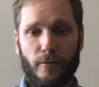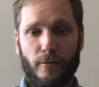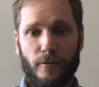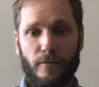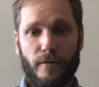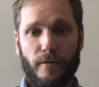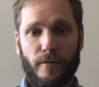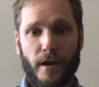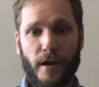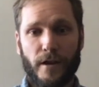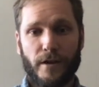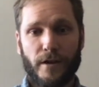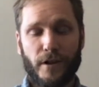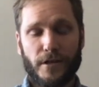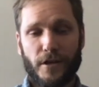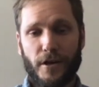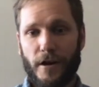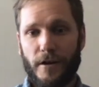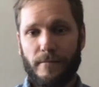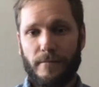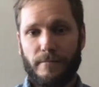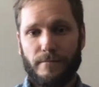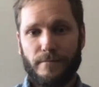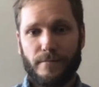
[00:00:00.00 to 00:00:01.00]
were very
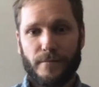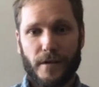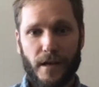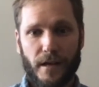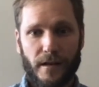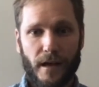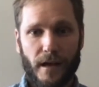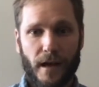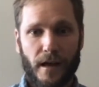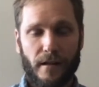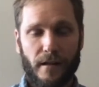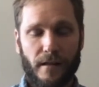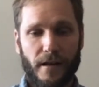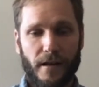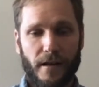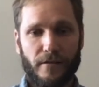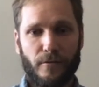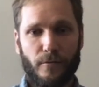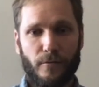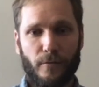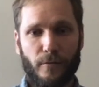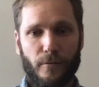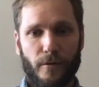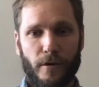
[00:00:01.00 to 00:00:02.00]
secure and not a
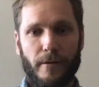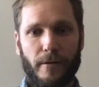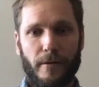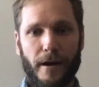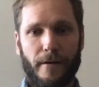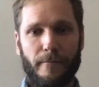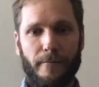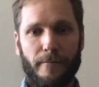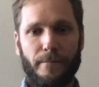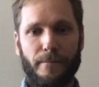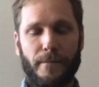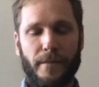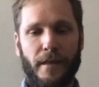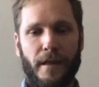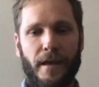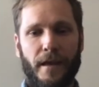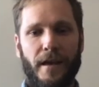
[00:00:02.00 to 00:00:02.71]
lot to worry about.